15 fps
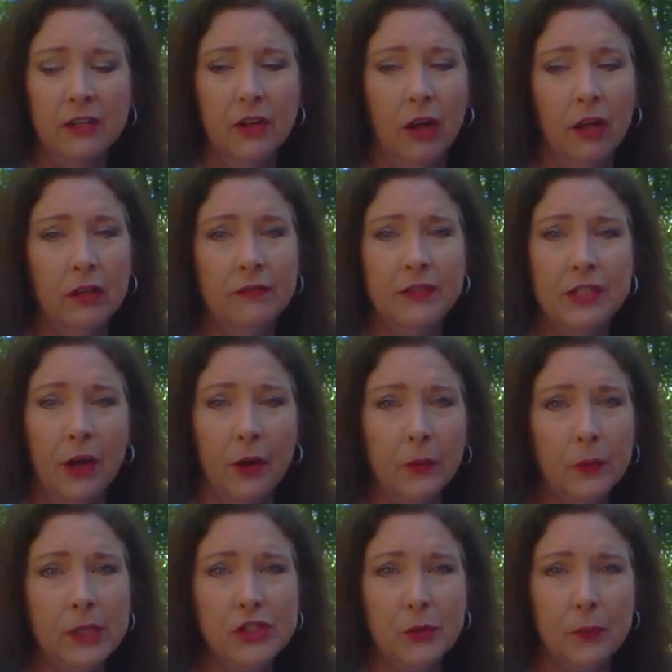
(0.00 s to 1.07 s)
Y'all, if you
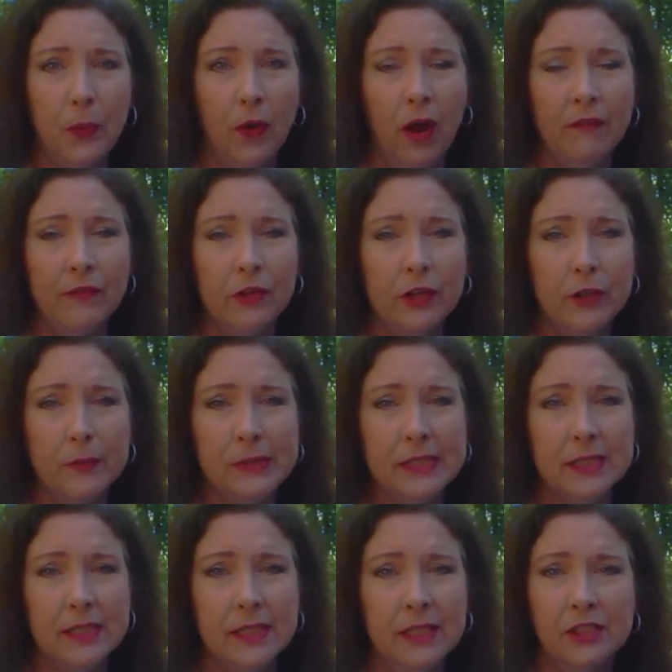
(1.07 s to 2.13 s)
don't read your
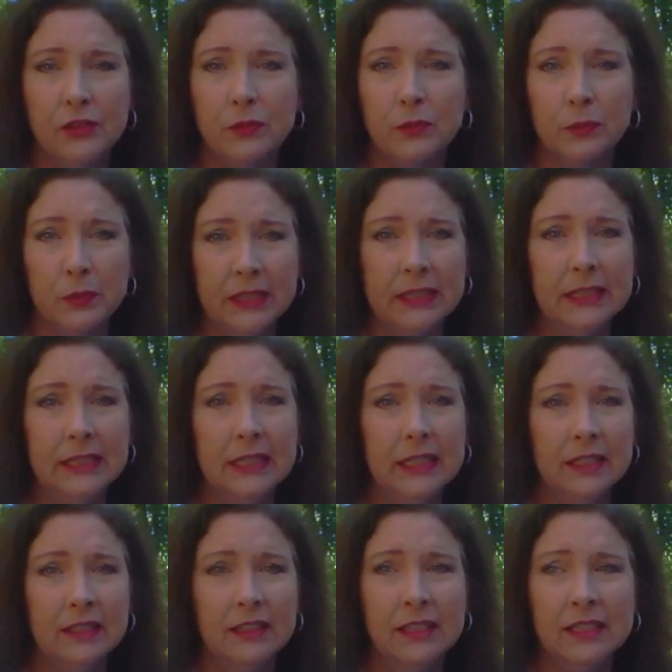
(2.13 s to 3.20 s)
Proverbs, it's really,
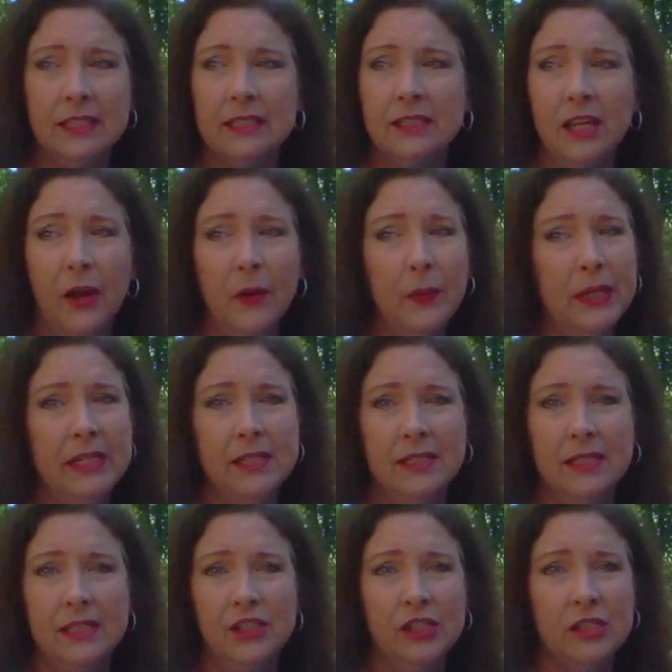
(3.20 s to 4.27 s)
a, it's so
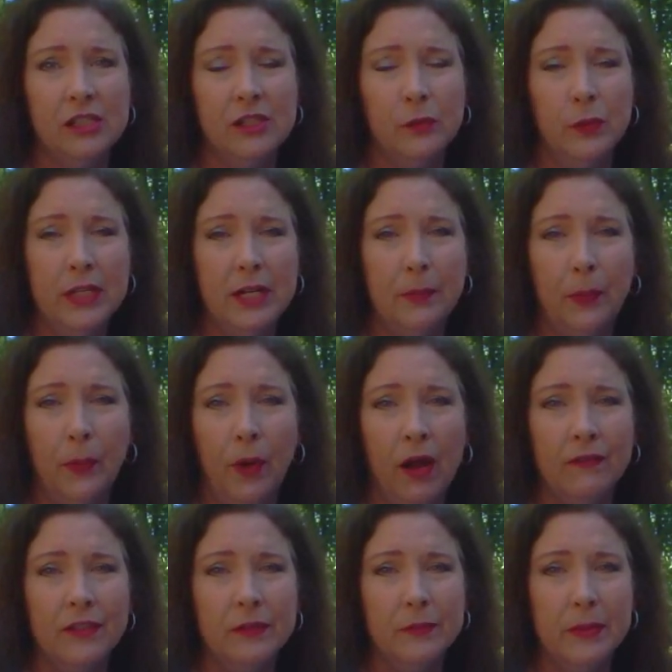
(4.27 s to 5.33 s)
easy just to read a
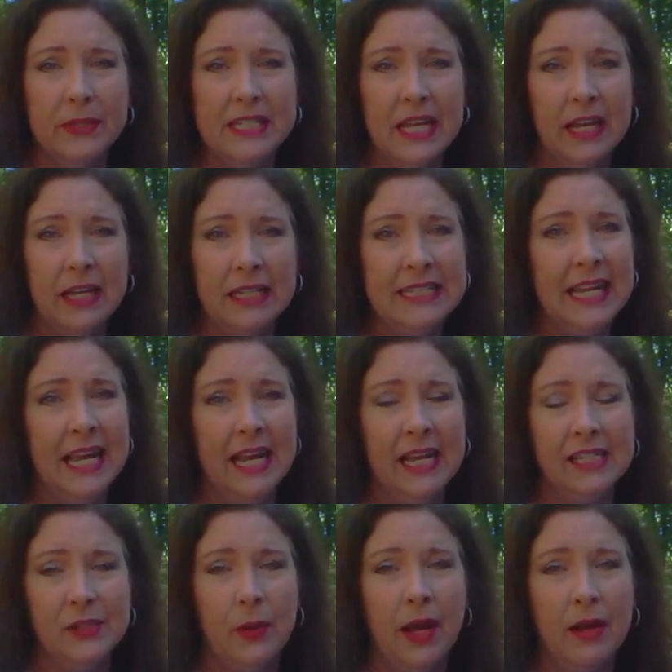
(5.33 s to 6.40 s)
proverb a, a
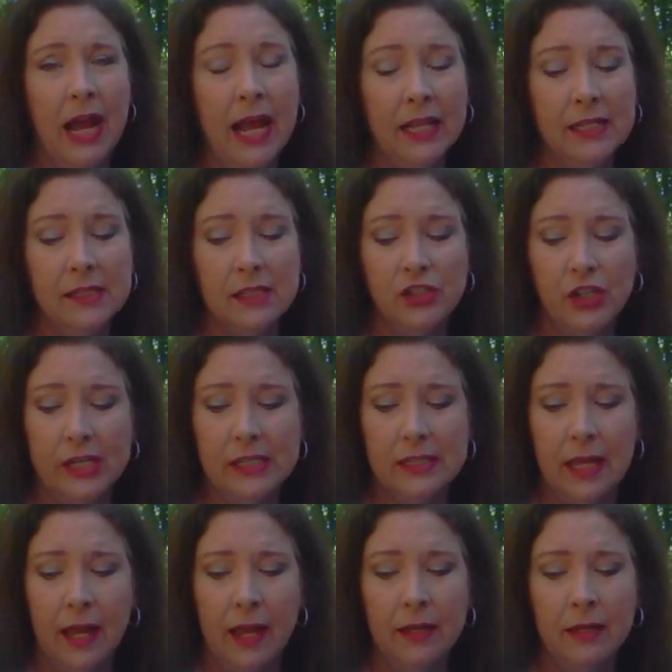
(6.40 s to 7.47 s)
day, so I highly
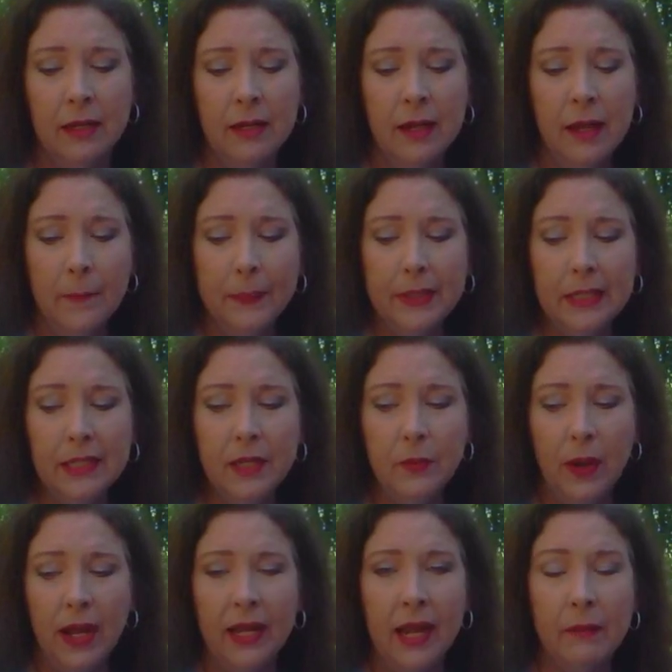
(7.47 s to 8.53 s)
suggest that. But
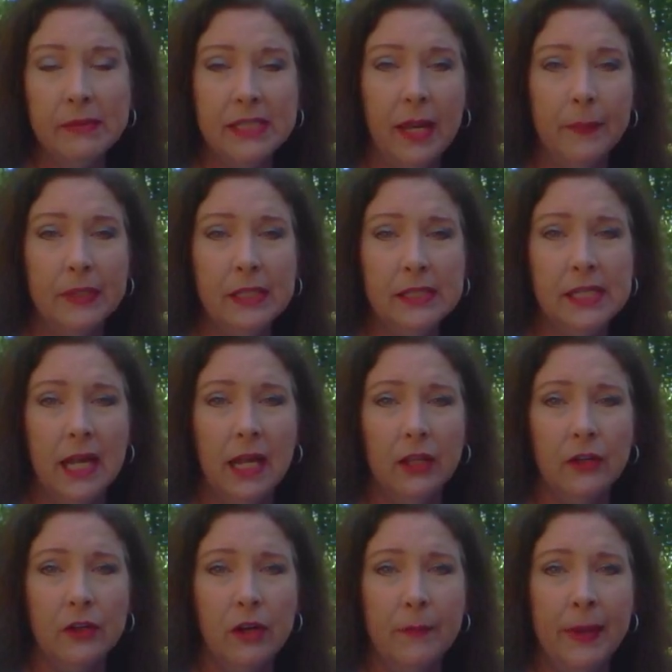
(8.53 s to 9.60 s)
anyway, I was able to tell
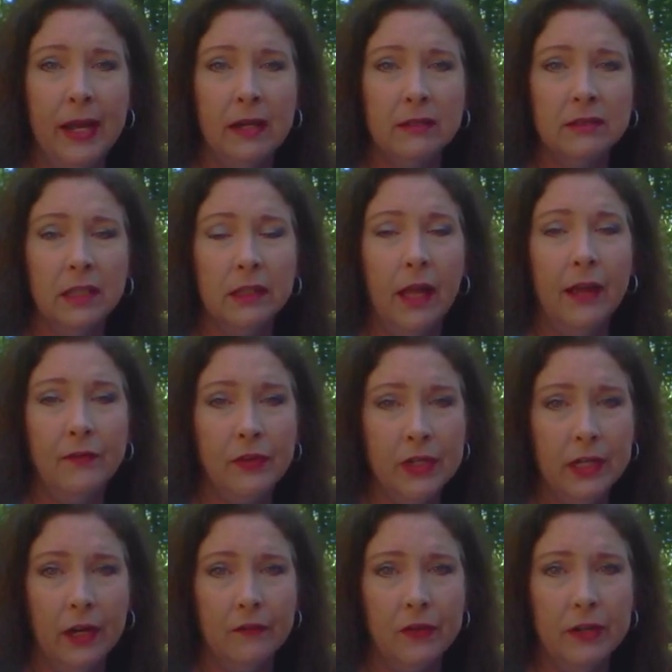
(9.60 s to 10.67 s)
her about the Life
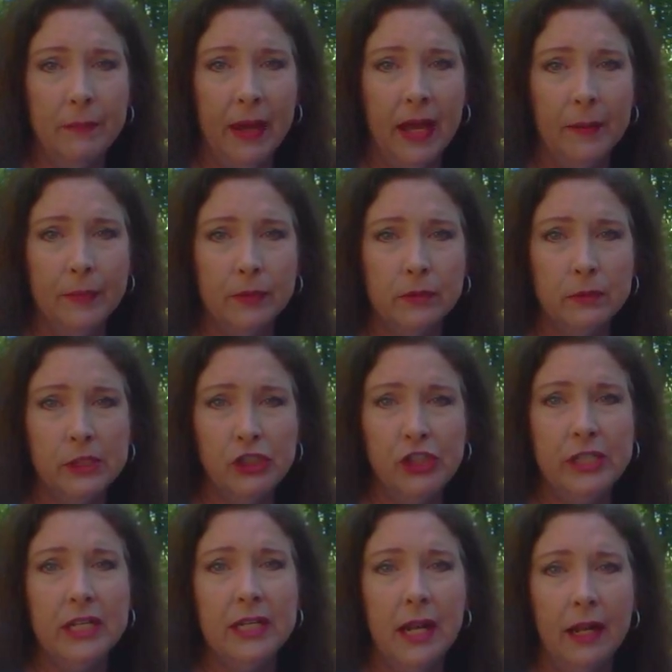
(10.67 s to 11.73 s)
Recovery Bible, which
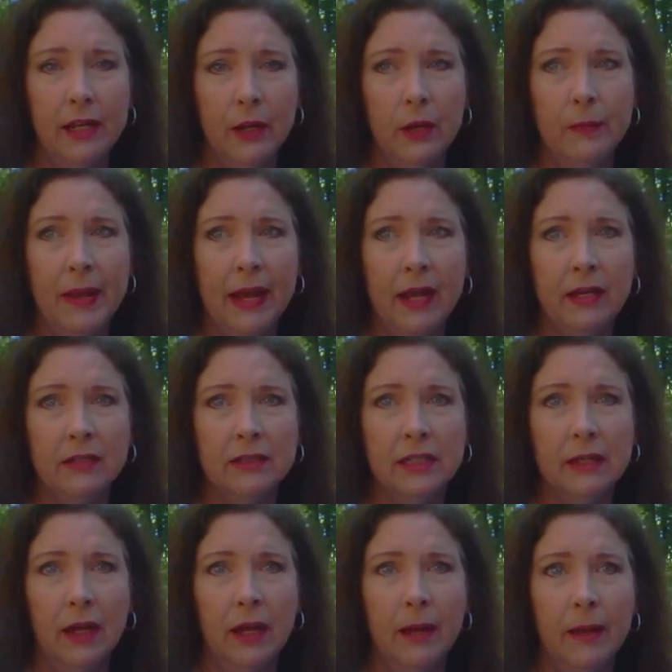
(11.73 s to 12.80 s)
she did not know about,
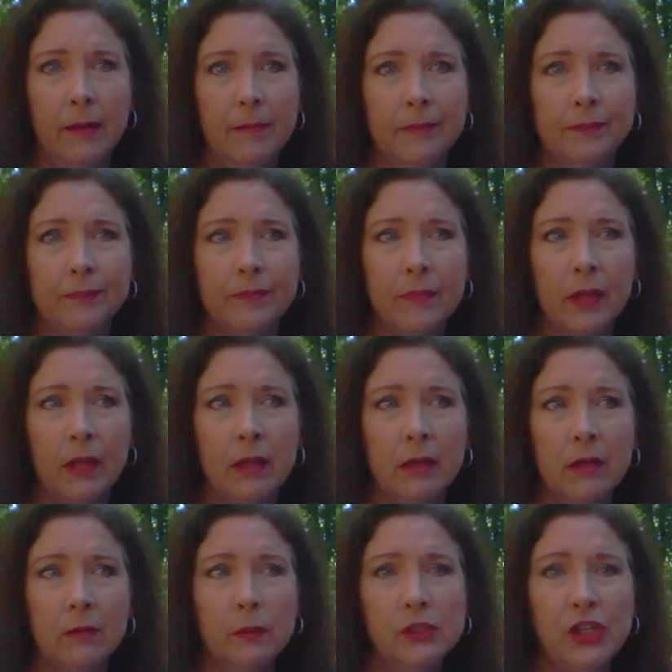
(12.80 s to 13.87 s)
um,
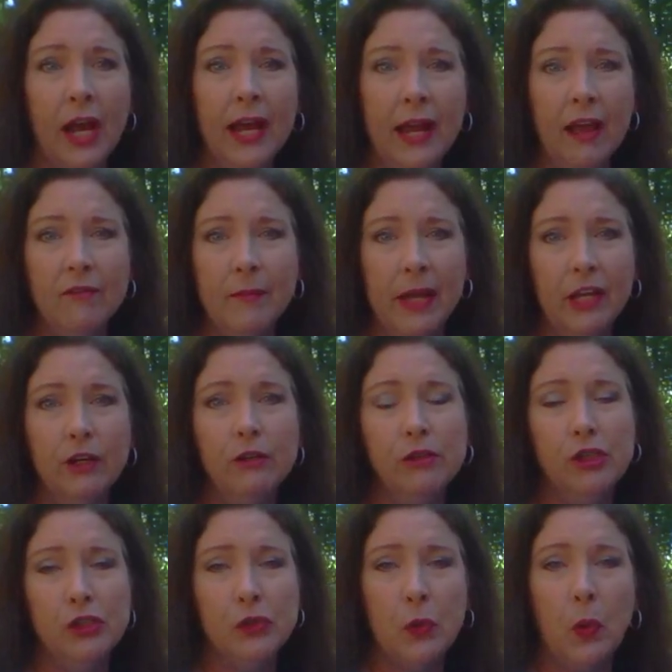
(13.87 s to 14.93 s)
which I have my
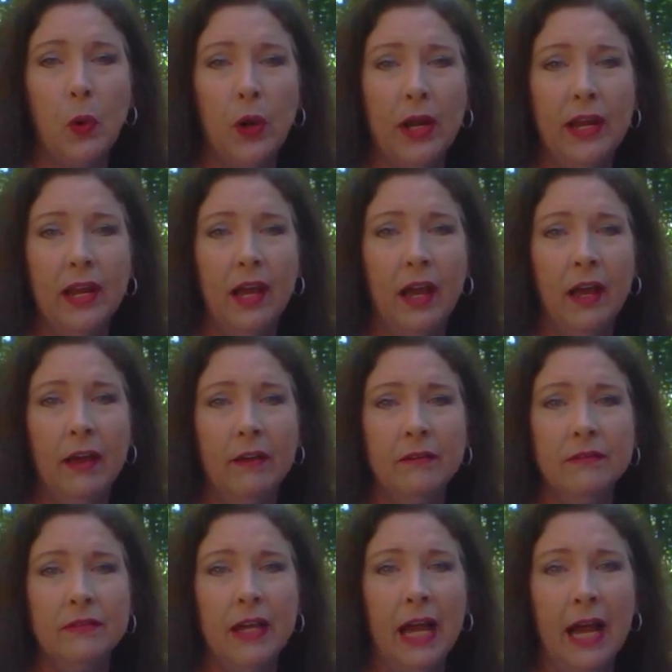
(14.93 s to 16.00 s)
own story
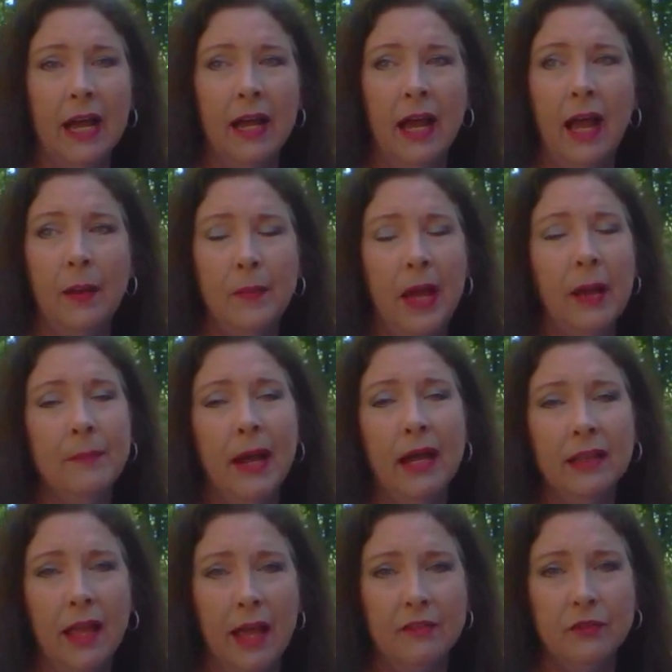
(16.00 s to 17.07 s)
of. I, I, I
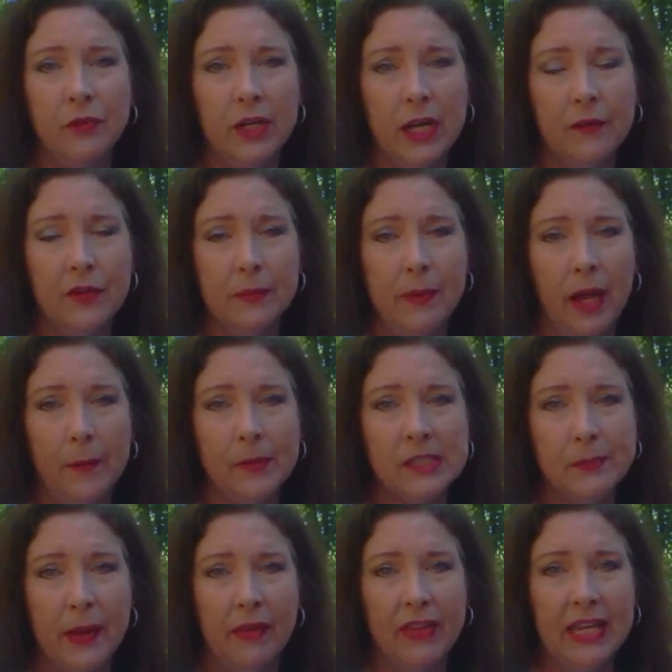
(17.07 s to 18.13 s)
buy Life Recovery
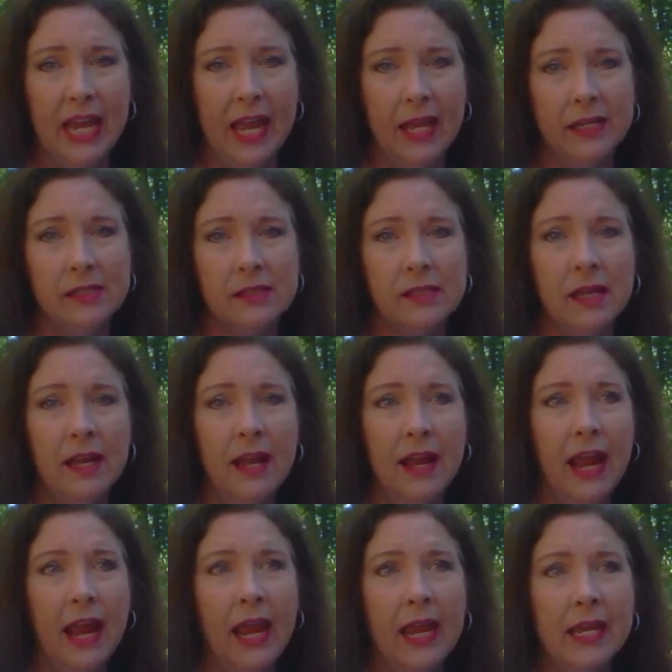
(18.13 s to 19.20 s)
Bibles by the case,
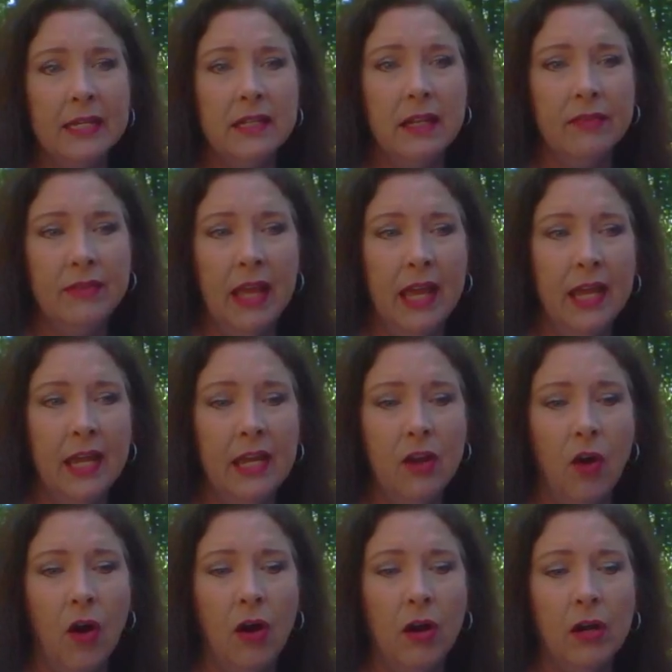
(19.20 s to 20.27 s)
and they
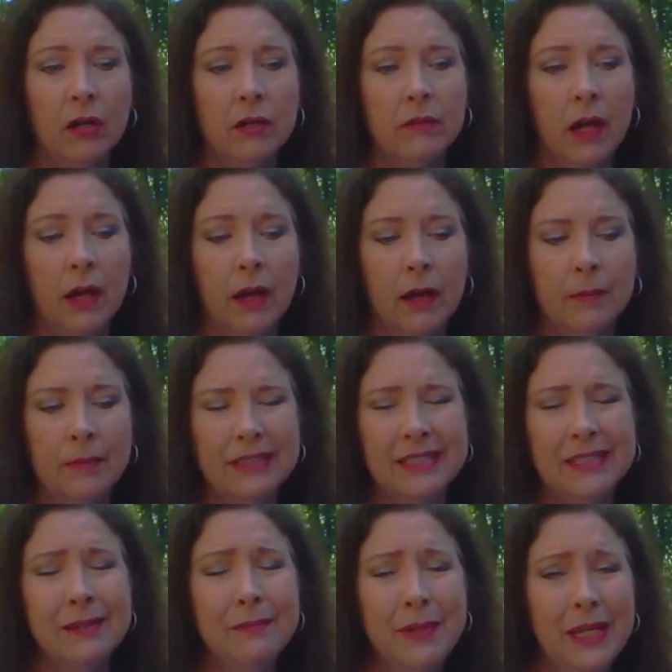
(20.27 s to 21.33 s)
are, um,
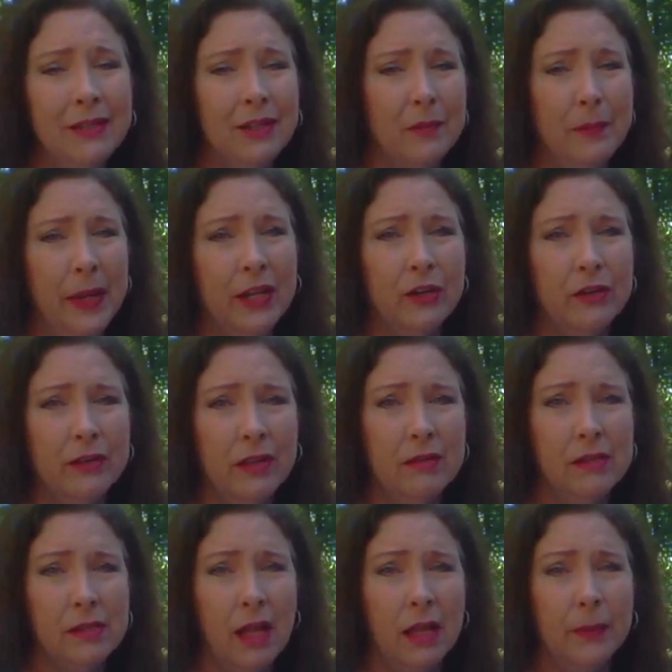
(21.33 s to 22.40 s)
to me, they're better than
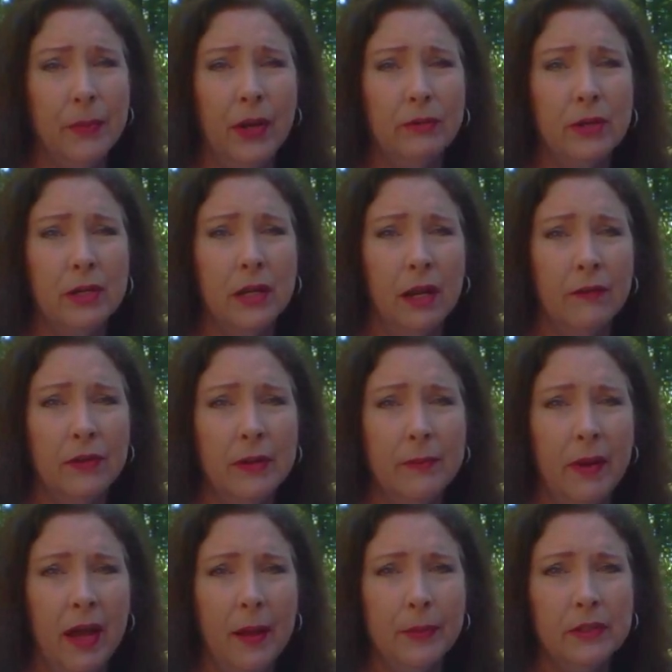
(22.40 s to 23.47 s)
the Celebrate Recovery
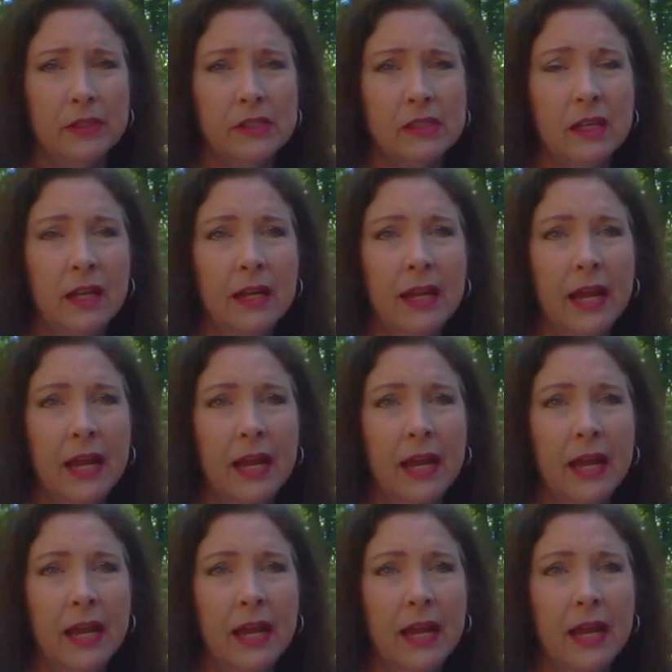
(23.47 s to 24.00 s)
Bibles.